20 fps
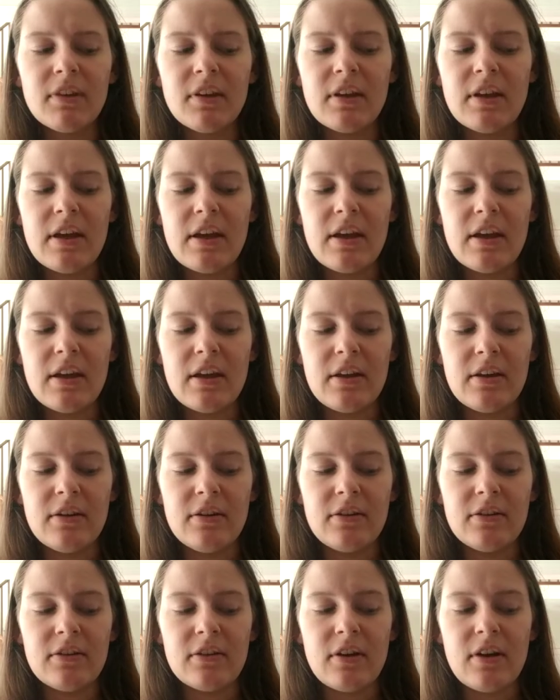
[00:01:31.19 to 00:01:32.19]

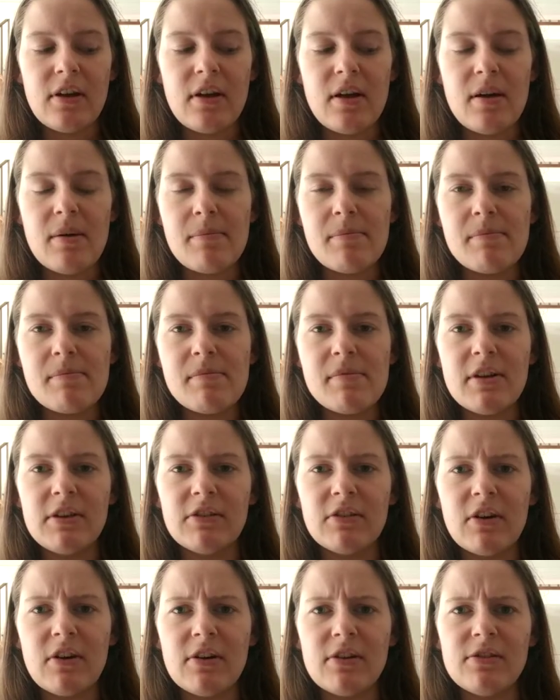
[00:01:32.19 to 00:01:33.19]
and it's
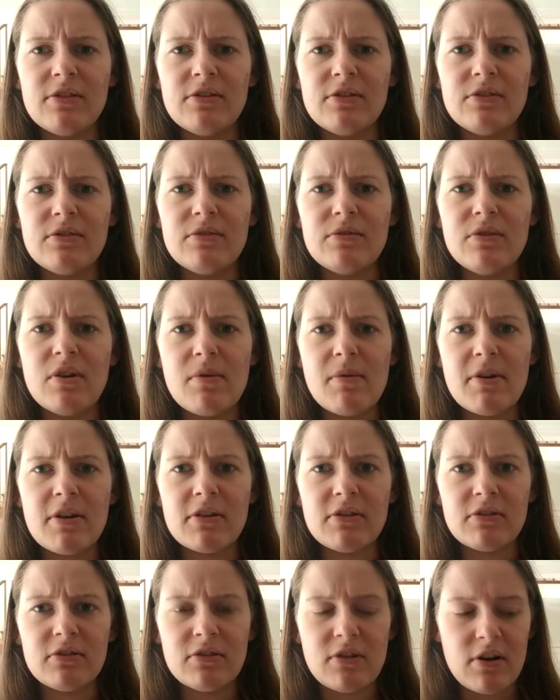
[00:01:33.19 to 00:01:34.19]
hard to know where to
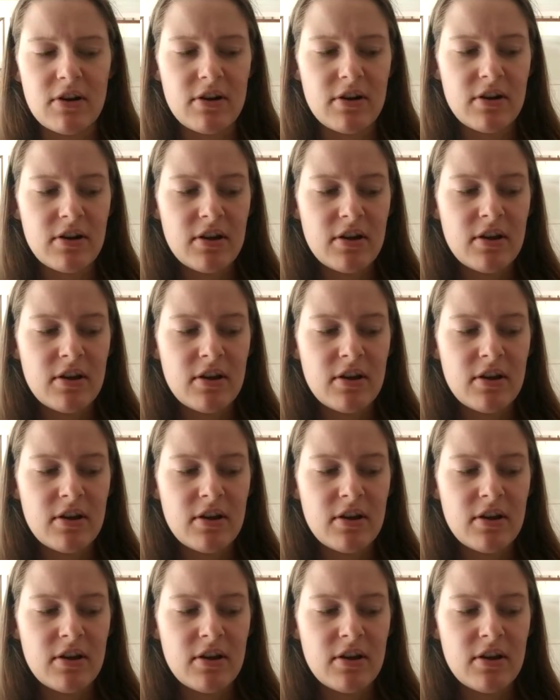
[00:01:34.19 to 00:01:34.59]
start.